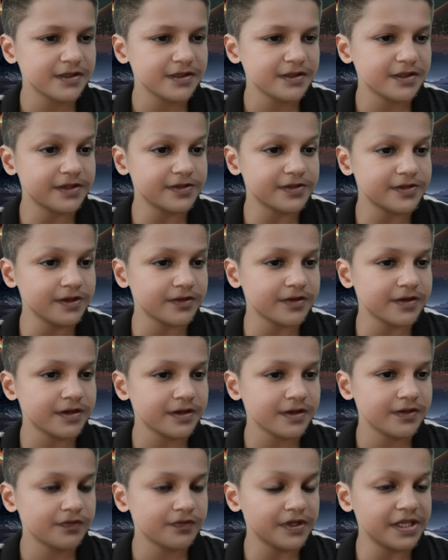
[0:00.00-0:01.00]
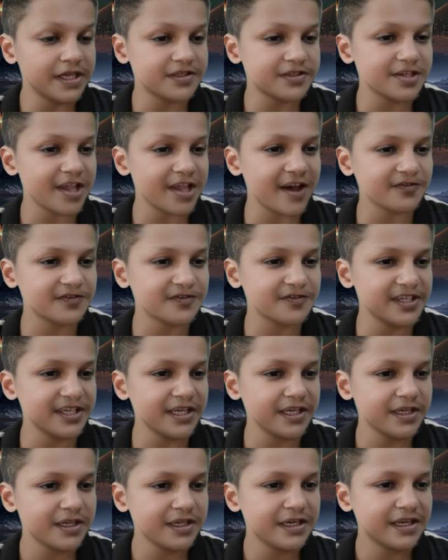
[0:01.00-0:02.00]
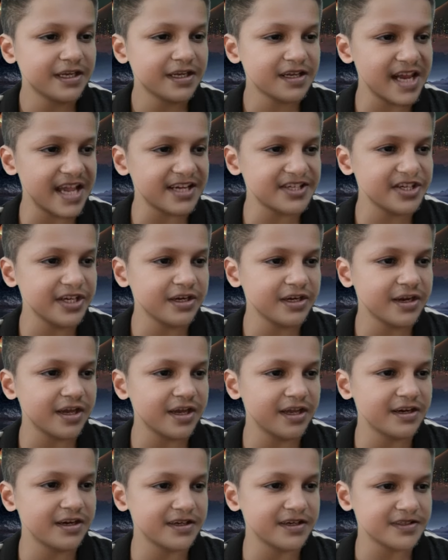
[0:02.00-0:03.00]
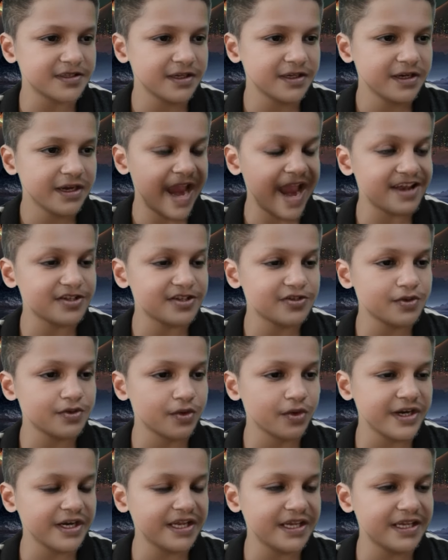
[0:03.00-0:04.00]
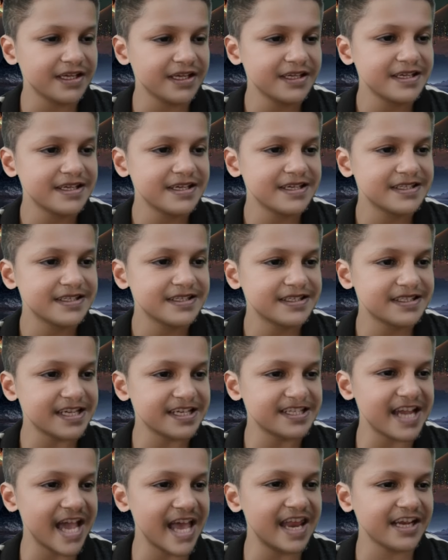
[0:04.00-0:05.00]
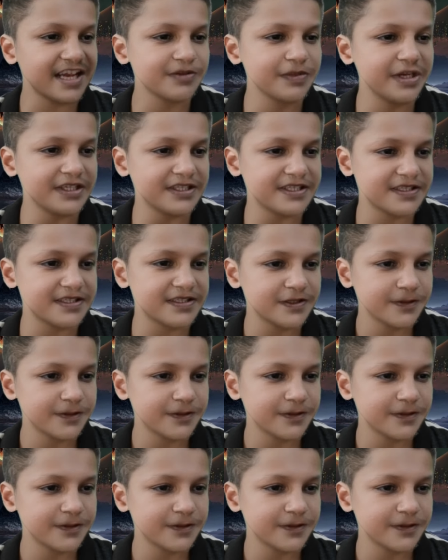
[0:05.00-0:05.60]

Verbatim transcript: This look, with its softly clashing colors and soaring stalagmites,